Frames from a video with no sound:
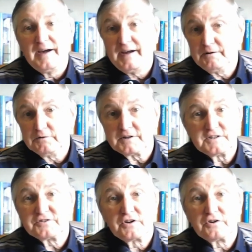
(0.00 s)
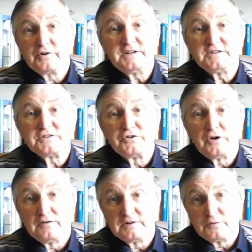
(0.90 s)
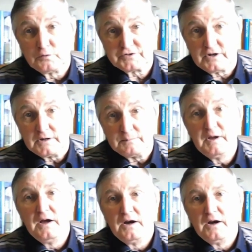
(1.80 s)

Hailed as the greatest novel of all time.